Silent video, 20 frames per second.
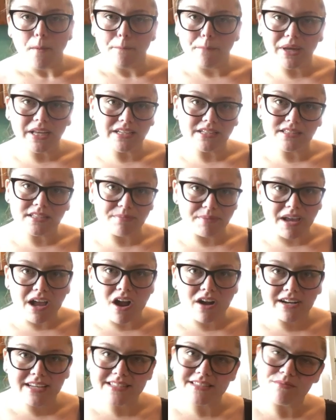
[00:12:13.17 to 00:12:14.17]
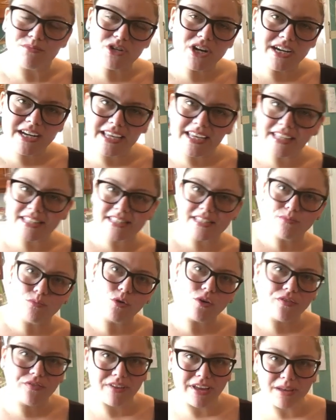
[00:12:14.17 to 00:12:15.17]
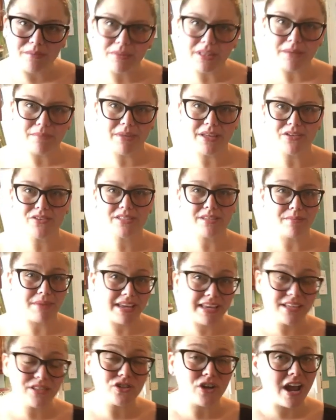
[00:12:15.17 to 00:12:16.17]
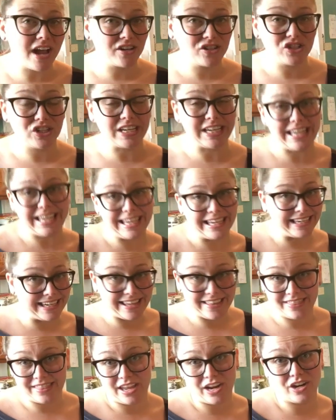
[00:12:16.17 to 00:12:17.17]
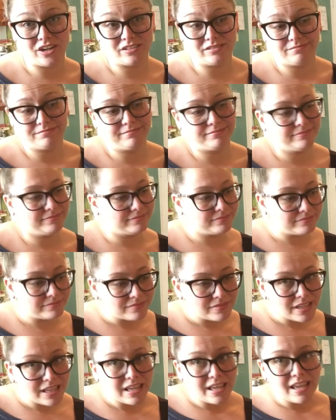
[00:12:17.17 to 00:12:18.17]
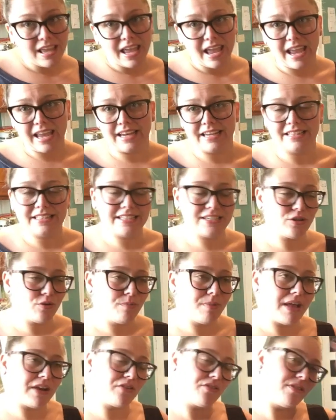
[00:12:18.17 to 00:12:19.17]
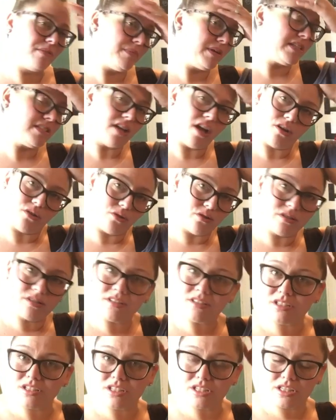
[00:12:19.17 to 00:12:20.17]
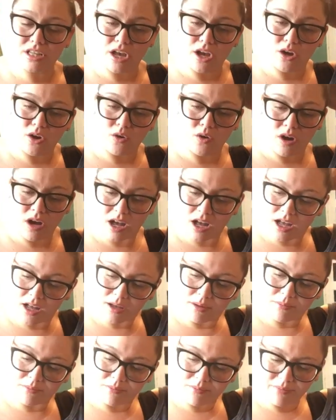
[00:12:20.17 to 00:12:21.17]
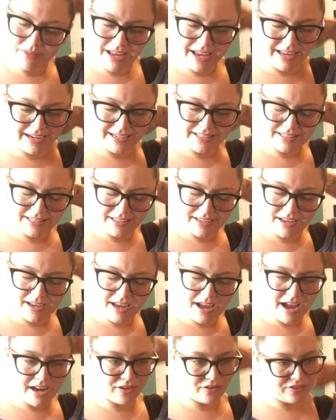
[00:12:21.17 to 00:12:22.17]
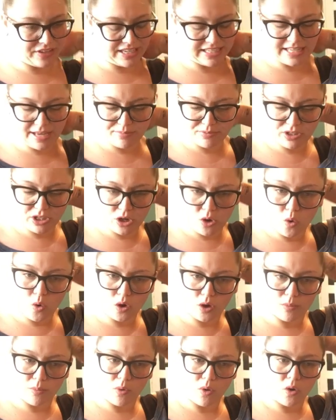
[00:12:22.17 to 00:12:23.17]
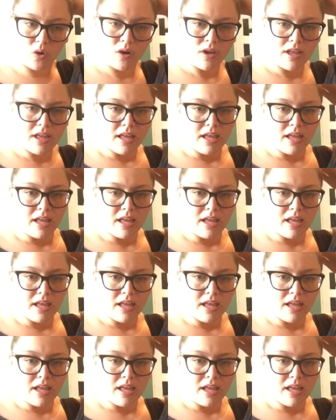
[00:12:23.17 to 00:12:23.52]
But to be honest, I'm trying to get some more family meals that my kids are actually going to eat in there. And it's still better than McDonald's. So, I don't think it's absolutely horrible.